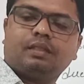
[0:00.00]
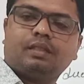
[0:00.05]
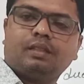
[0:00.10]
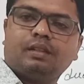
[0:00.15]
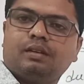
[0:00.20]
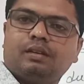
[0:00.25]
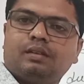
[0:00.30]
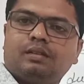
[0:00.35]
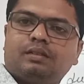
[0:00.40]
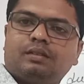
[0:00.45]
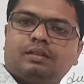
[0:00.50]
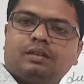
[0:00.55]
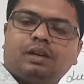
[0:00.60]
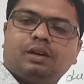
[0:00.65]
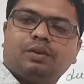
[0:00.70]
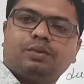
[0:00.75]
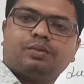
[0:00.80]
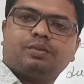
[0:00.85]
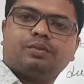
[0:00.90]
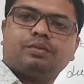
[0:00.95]
So
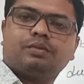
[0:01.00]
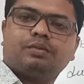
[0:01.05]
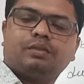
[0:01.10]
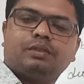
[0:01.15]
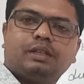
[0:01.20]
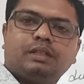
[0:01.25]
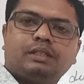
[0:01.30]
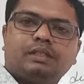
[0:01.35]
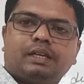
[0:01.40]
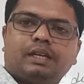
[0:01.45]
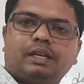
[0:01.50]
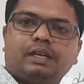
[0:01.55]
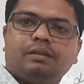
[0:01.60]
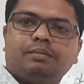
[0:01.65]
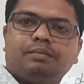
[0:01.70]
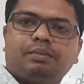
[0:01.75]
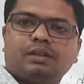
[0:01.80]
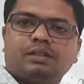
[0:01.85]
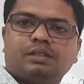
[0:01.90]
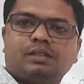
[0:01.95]
now the second
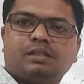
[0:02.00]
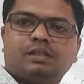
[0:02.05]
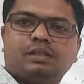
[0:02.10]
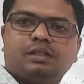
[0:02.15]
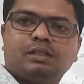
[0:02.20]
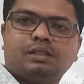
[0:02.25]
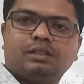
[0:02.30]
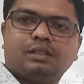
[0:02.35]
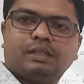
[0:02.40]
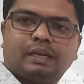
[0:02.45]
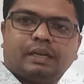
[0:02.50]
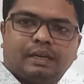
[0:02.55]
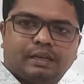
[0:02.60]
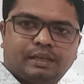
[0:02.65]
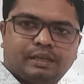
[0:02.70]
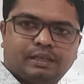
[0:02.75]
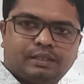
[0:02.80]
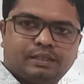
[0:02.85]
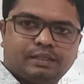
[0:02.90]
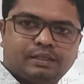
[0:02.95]
process is
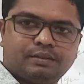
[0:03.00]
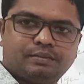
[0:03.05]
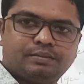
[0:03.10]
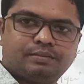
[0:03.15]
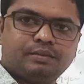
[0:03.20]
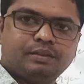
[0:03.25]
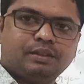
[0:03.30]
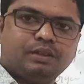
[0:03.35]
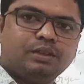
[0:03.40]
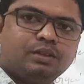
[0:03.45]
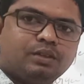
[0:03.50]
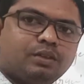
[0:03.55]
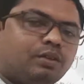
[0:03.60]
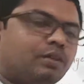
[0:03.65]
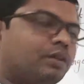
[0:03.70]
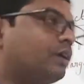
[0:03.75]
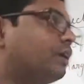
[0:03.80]
conduction. Look at